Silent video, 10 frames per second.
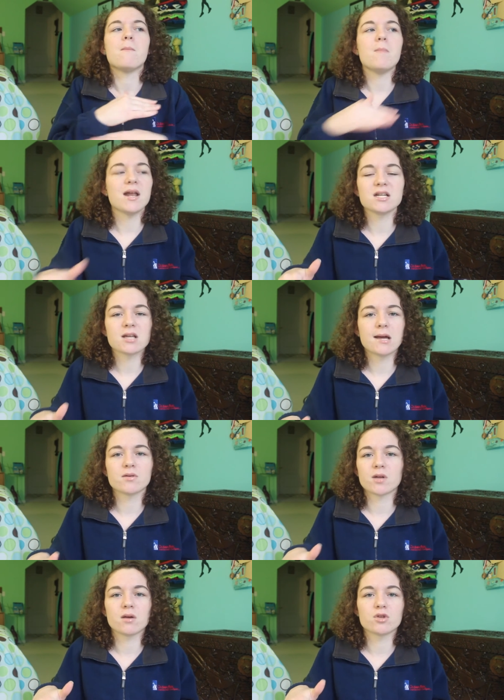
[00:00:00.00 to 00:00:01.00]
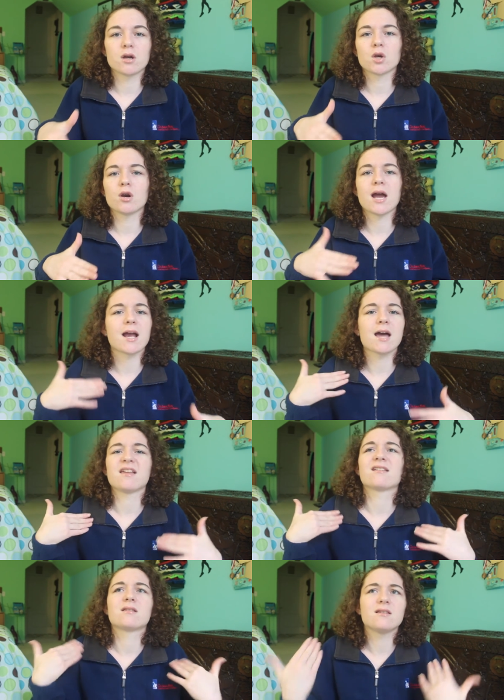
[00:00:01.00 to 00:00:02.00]
many times when I was younger. I got
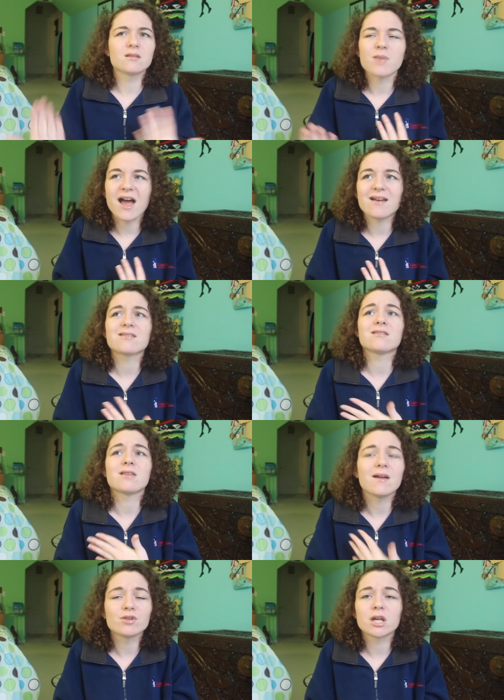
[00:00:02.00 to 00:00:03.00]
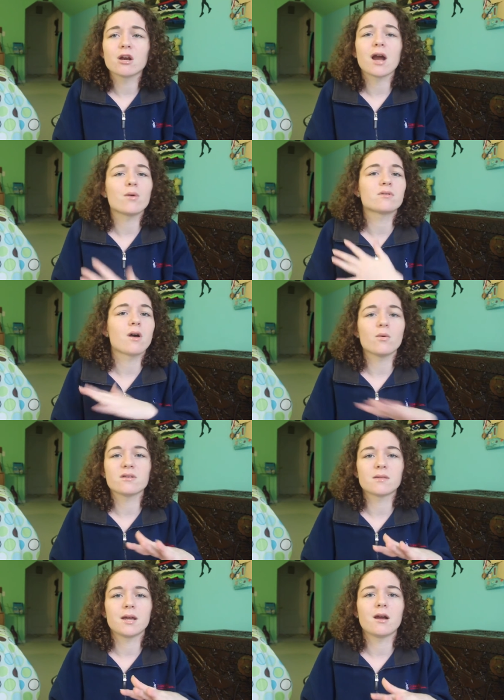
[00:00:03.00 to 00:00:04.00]
like season passes every year, I was
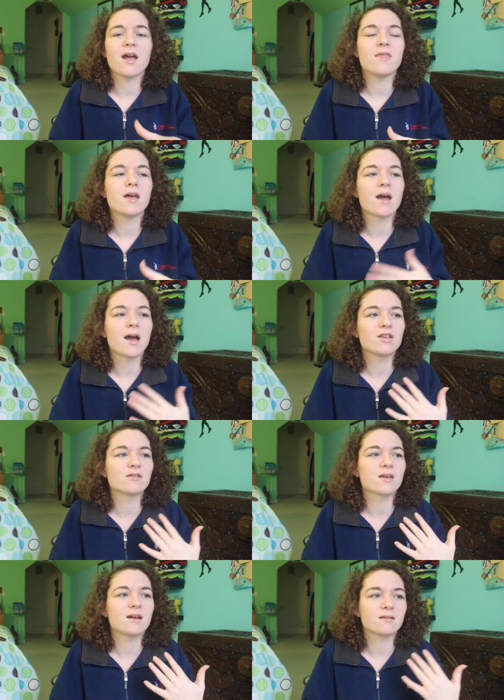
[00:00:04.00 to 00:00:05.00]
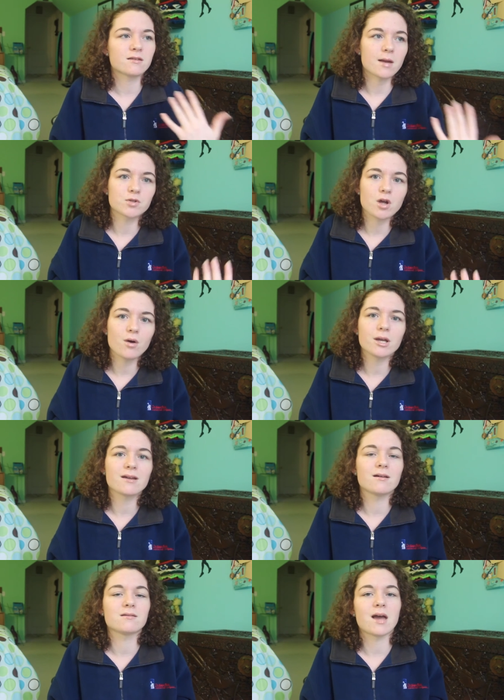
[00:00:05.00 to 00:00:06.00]
always there, and then I just kind of stopped going
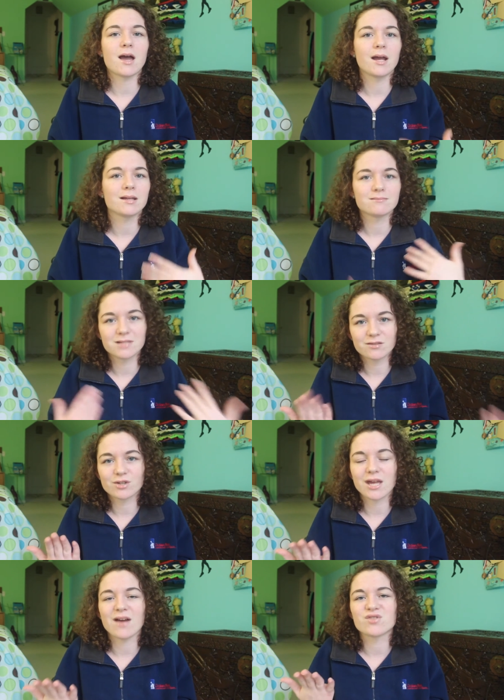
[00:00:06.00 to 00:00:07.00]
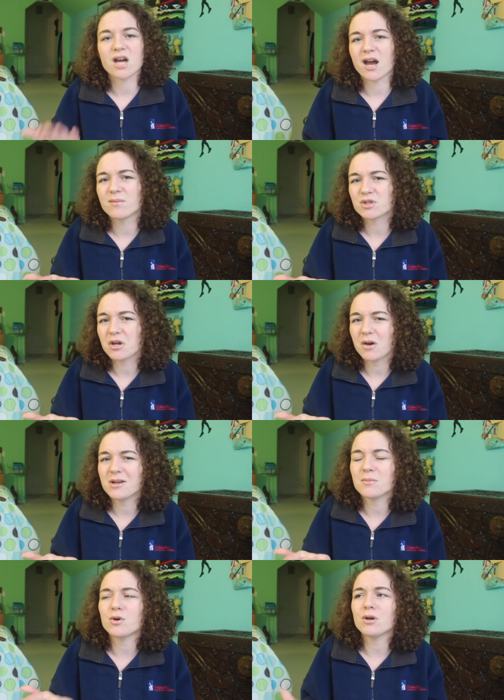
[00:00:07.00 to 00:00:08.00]
because I didn't really have time to go
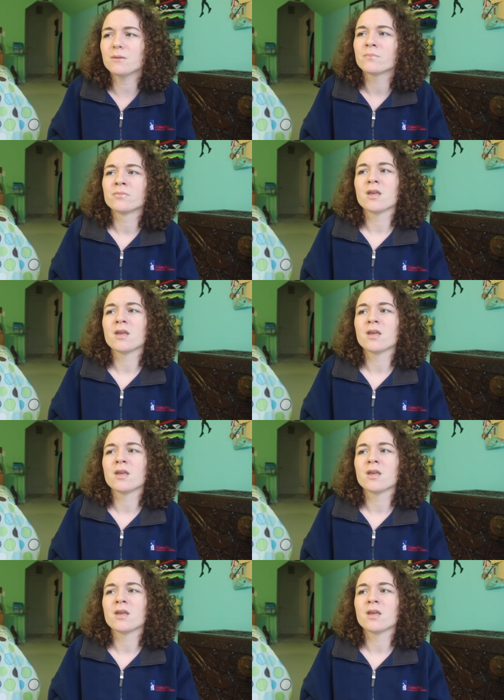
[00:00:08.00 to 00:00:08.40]
anymore.